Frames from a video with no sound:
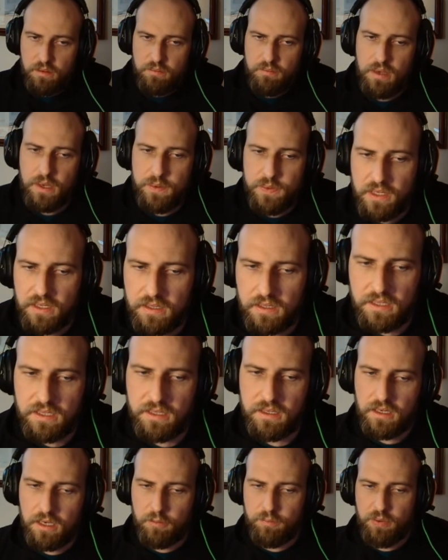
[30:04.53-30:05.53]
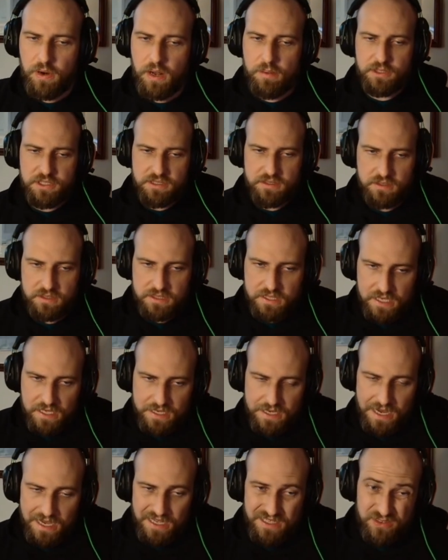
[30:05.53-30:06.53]
I think I'll probably just look to
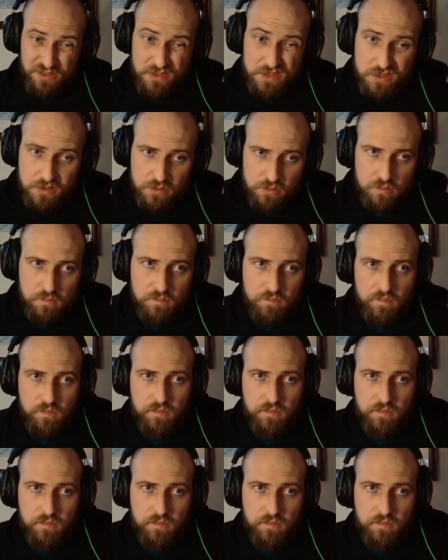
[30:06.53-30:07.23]
get castled soon.